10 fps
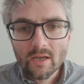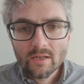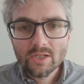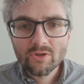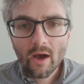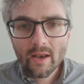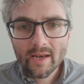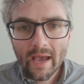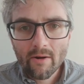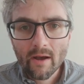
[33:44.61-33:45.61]
to trial and
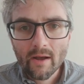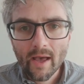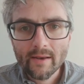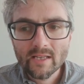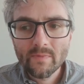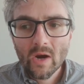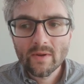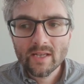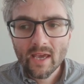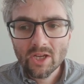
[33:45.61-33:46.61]
error and
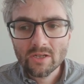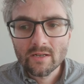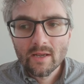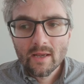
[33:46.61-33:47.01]
experimentation,